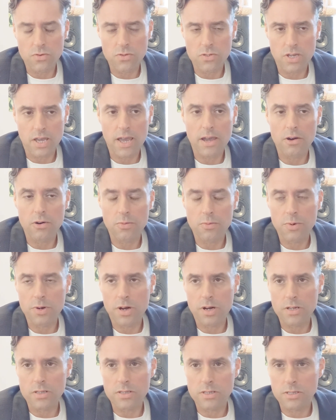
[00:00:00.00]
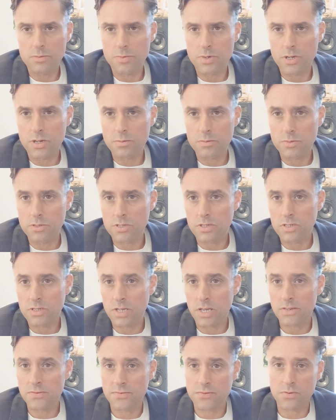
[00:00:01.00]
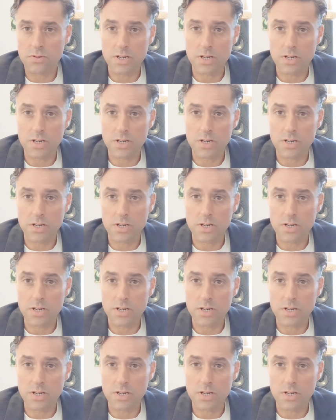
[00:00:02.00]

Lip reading: to help artists become successful